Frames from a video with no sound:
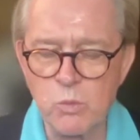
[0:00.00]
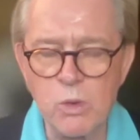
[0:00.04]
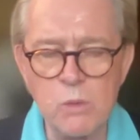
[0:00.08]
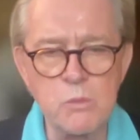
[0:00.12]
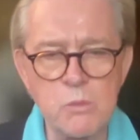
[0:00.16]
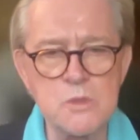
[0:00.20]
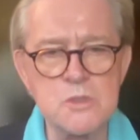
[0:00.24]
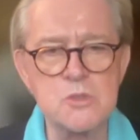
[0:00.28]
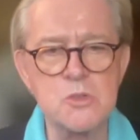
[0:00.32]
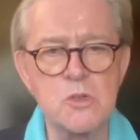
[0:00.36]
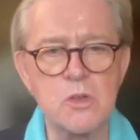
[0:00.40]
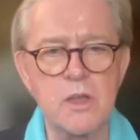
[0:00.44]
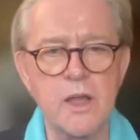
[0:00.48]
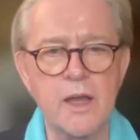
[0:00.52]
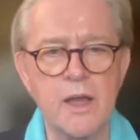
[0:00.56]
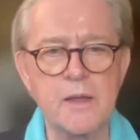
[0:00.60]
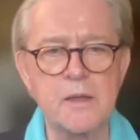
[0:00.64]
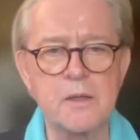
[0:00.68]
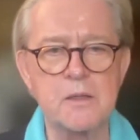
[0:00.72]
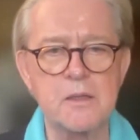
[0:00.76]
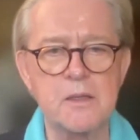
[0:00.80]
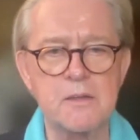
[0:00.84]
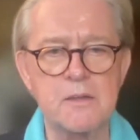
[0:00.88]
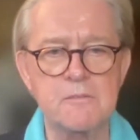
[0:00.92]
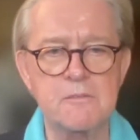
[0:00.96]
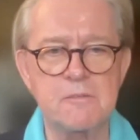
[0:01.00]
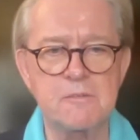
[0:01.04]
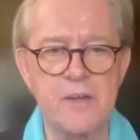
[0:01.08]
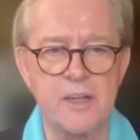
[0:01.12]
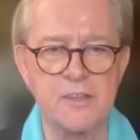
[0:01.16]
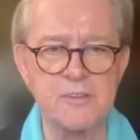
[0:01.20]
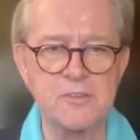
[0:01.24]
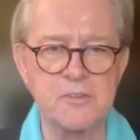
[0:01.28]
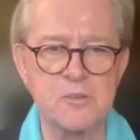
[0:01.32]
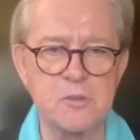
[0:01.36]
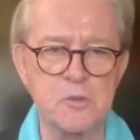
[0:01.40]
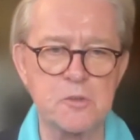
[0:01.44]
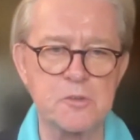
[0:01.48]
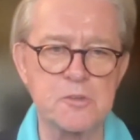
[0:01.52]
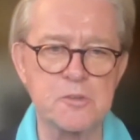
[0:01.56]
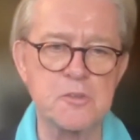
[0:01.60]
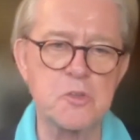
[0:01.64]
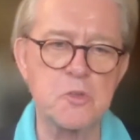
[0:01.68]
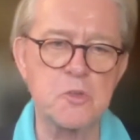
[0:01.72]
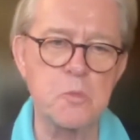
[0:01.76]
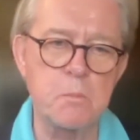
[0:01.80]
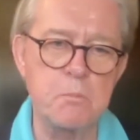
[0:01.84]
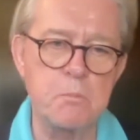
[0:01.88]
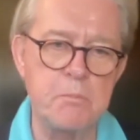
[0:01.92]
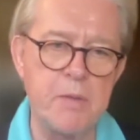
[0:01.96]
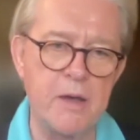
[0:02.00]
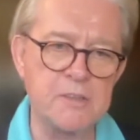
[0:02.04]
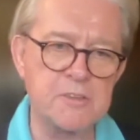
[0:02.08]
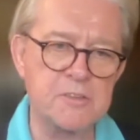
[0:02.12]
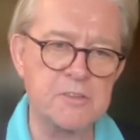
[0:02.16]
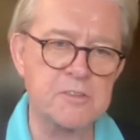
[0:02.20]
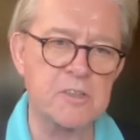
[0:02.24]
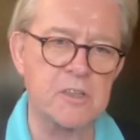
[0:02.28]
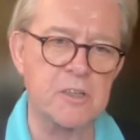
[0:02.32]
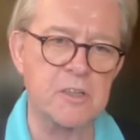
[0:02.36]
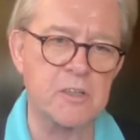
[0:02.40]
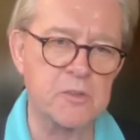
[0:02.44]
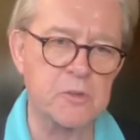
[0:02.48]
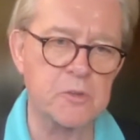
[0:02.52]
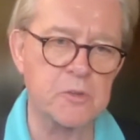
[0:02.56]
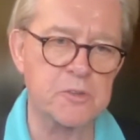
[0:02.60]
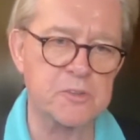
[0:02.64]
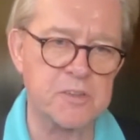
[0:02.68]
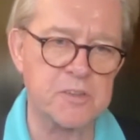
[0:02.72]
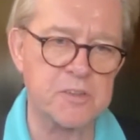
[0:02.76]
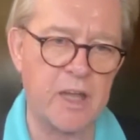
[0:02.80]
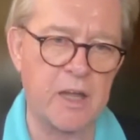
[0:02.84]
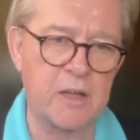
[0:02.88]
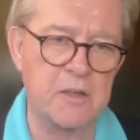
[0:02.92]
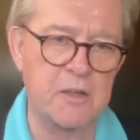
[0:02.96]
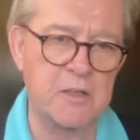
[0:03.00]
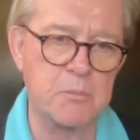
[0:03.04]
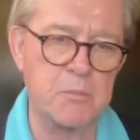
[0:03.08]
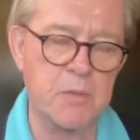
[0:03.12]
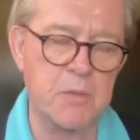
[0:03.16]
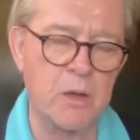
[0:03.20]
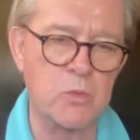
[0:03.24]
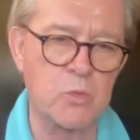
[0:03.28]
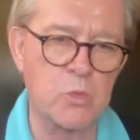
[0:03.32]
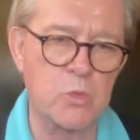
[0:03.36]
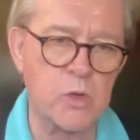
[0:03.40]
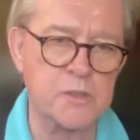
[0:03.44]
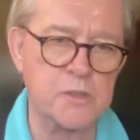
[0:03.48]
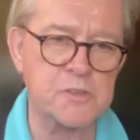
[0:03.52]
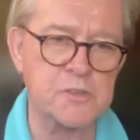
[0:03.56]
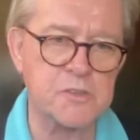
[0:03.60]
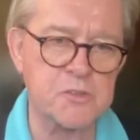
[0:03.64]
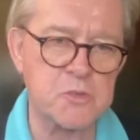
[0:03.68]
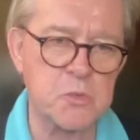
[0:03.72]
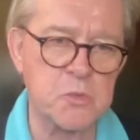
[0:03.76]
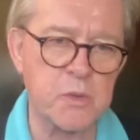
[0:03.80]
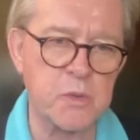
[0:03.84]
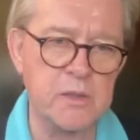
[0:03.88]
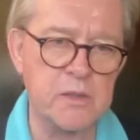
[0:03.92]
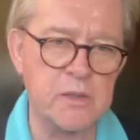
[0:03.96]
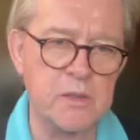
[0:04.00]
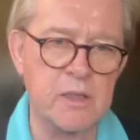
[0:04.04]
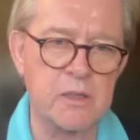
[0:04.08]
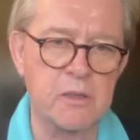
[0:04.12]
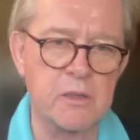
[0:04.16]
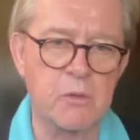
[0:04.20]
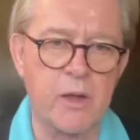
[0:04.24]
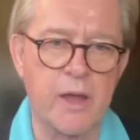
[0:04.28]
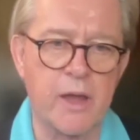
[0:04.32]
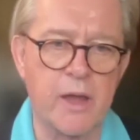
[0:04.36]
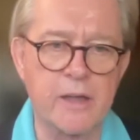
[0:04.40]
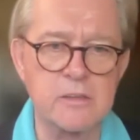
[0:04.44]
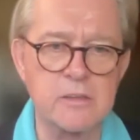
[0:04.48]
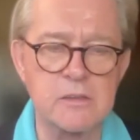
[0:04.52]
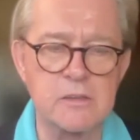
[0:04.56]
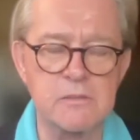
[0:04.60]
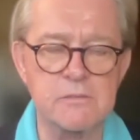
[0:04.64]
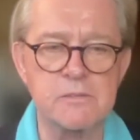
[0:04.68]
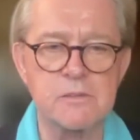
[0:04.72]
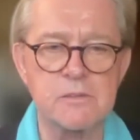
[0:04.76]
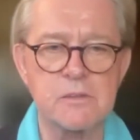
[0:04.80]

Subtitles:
what would you like investors to best understand about Rush Street Interactive?